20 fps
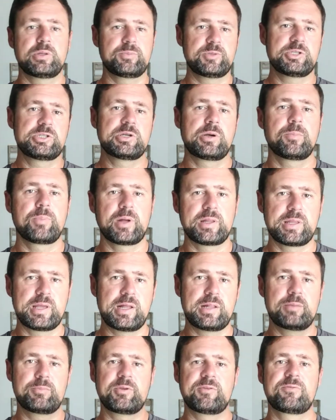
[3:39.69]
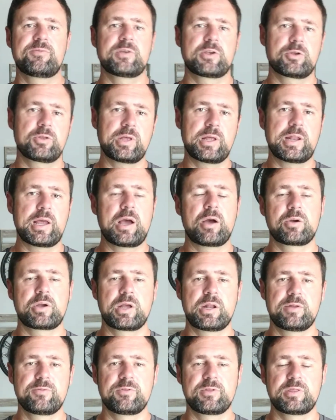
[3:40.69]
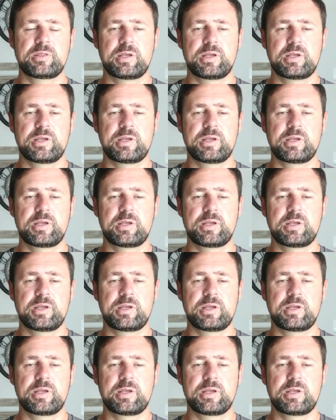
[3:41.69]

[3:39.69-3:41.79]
let me jump on that, let me figure that out, kind of a thing.